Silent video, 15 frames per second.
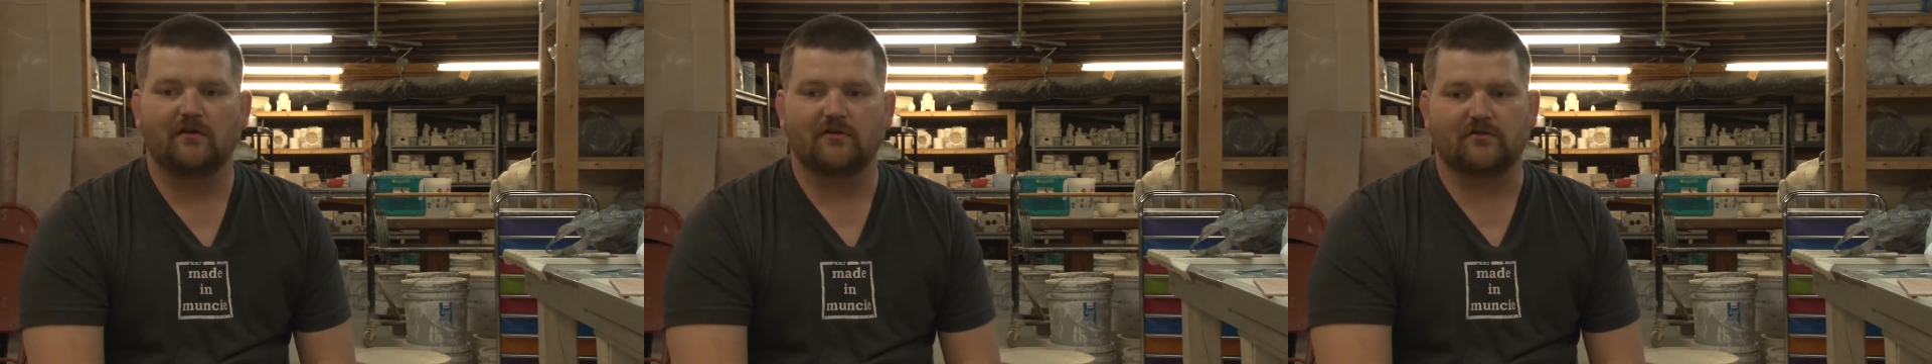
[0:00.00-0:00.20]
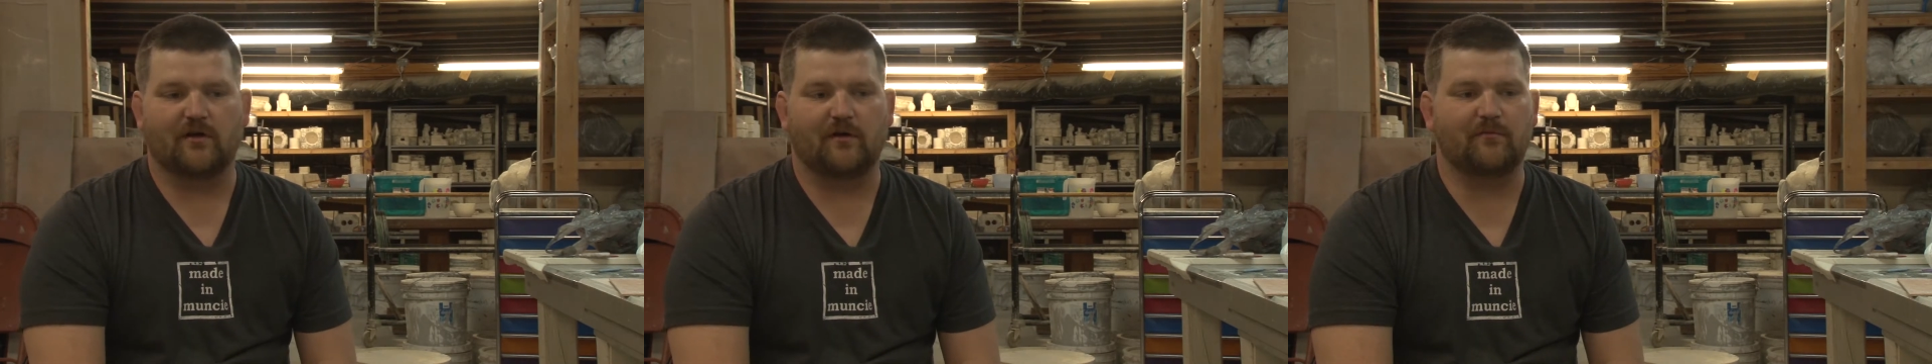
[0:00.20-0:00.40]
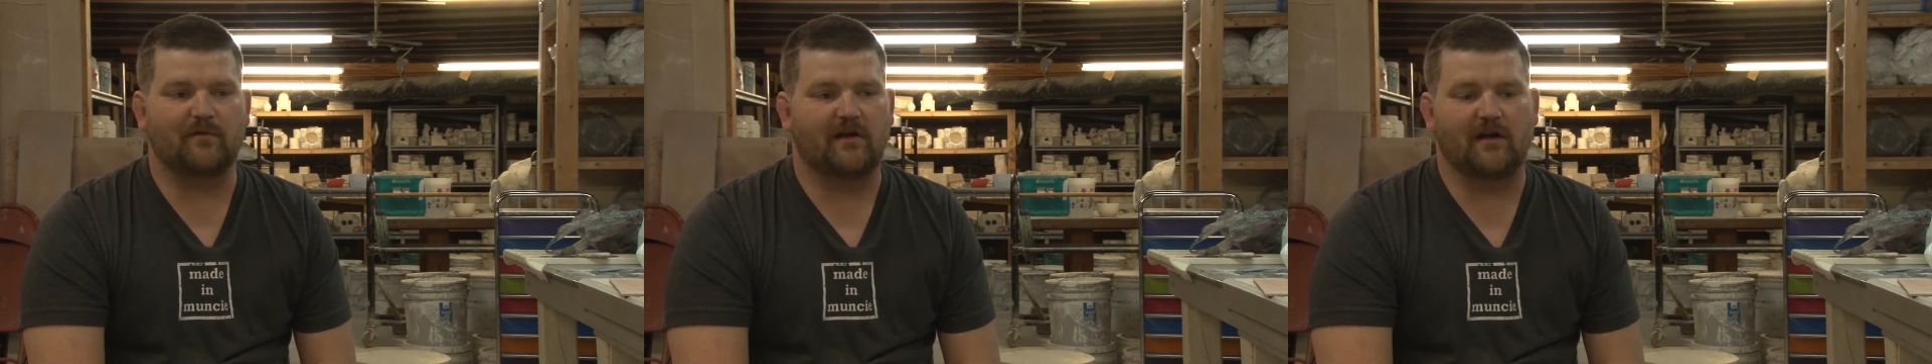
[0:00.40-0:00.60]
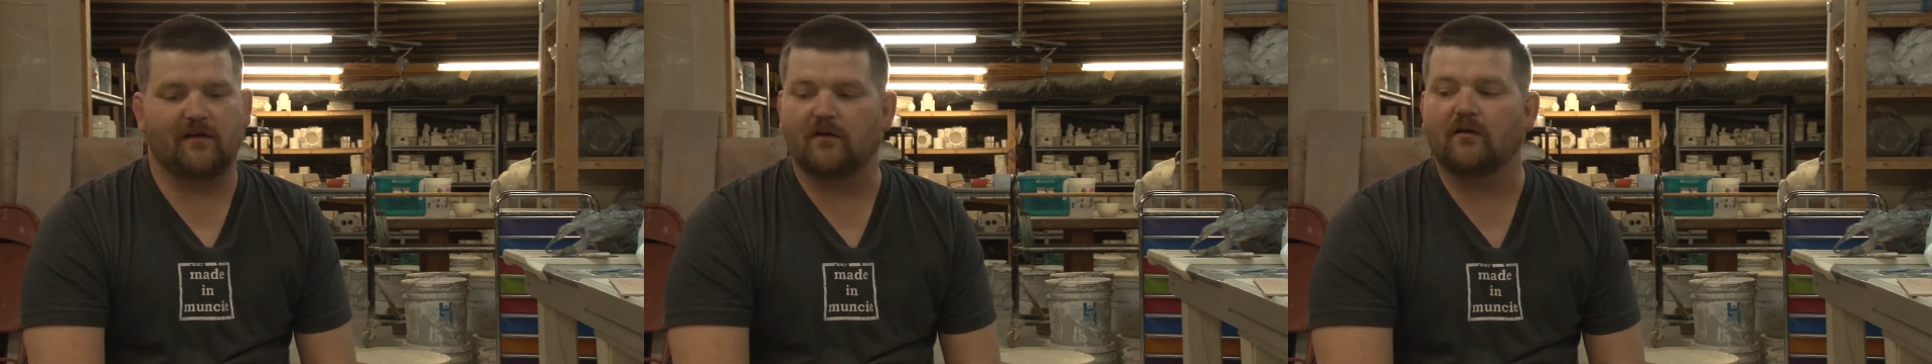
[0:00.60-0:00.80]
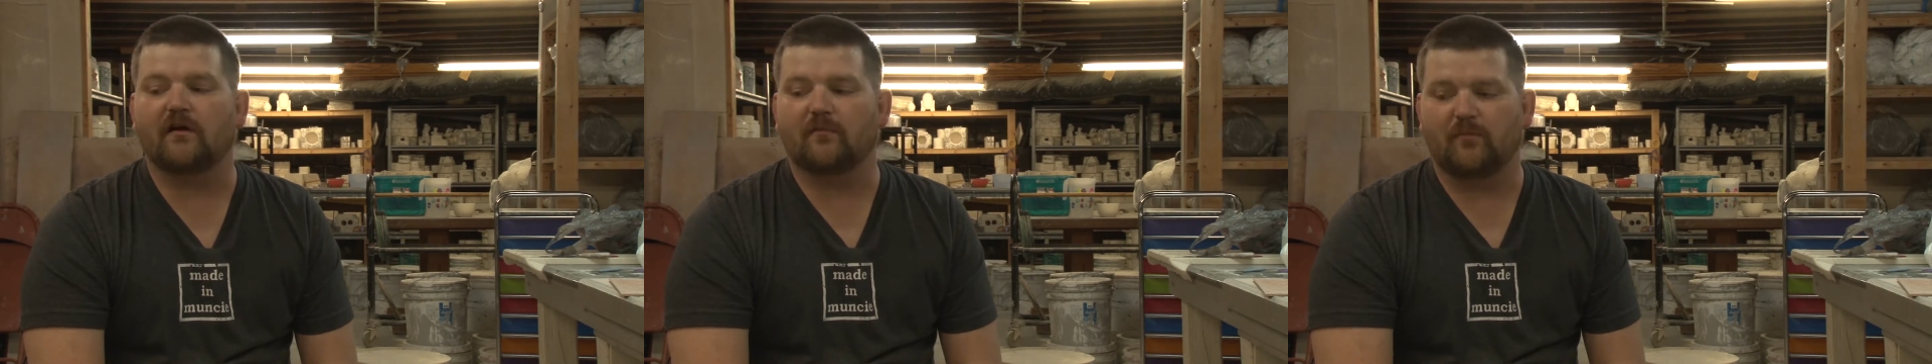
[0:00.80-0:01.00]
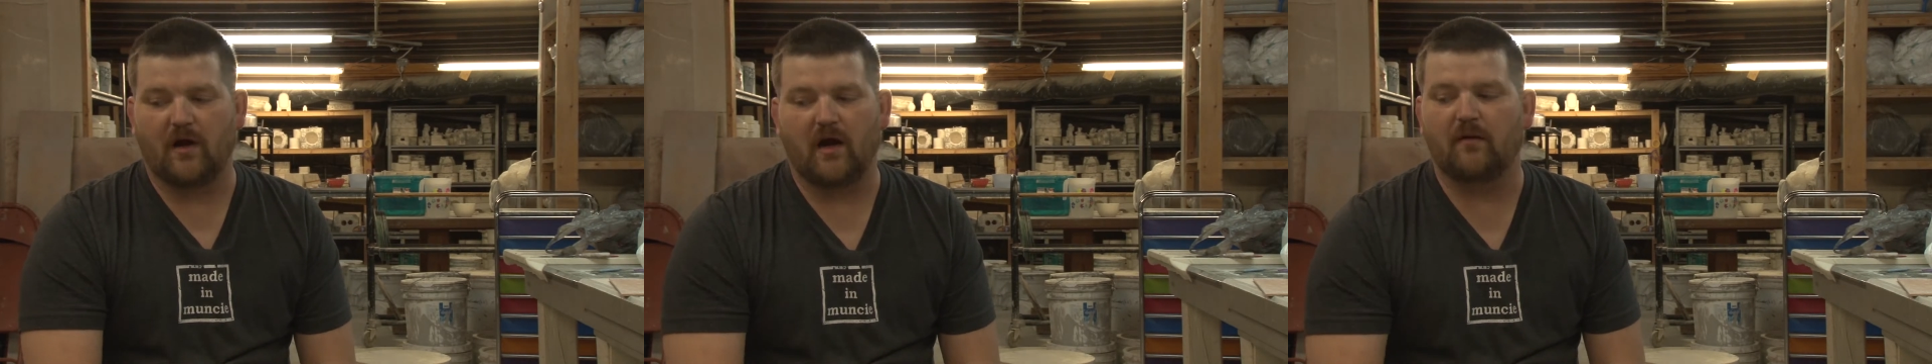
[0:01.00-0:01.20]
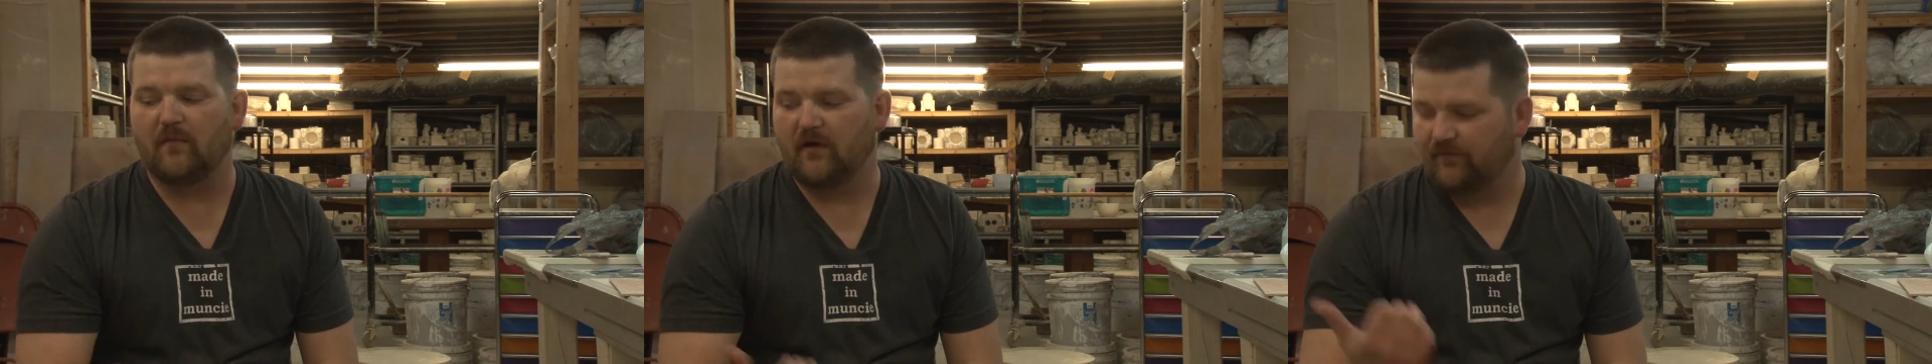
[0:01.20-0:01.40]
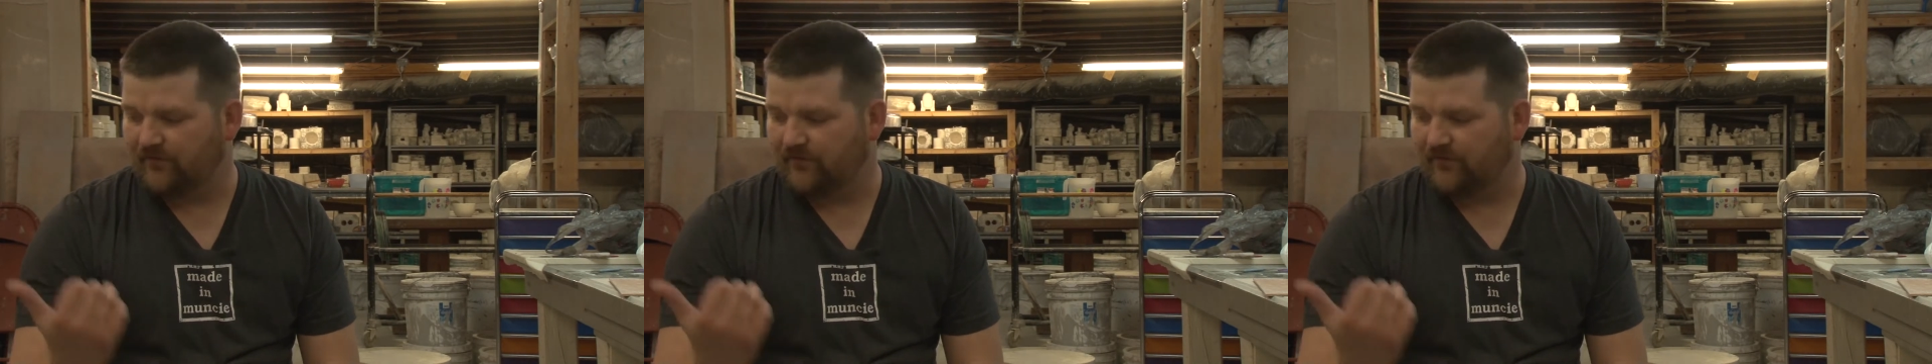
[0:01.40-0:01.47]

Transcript: scraped together to buy my